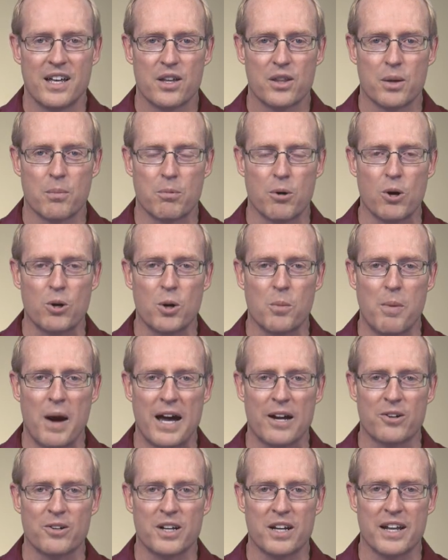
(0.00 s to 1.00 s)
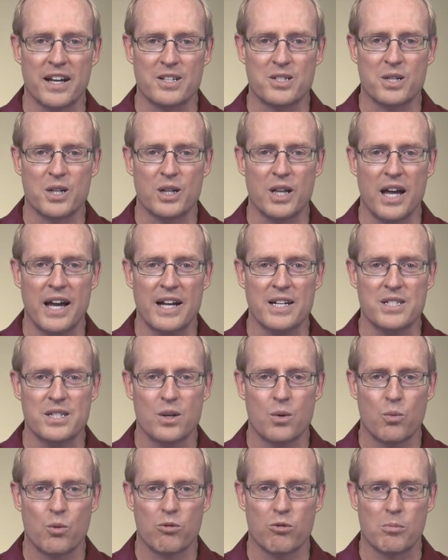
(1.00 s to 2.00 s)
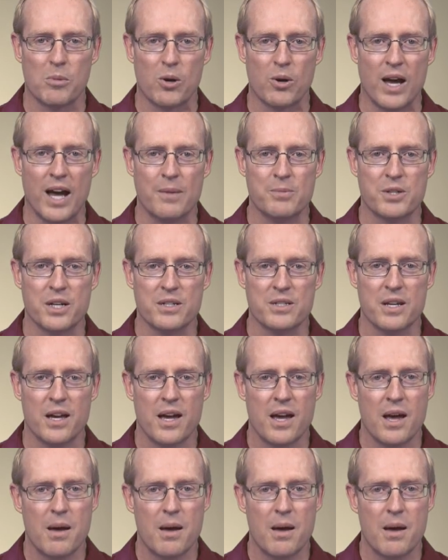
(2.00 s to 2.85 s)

The broker pattern connects clients with remote objects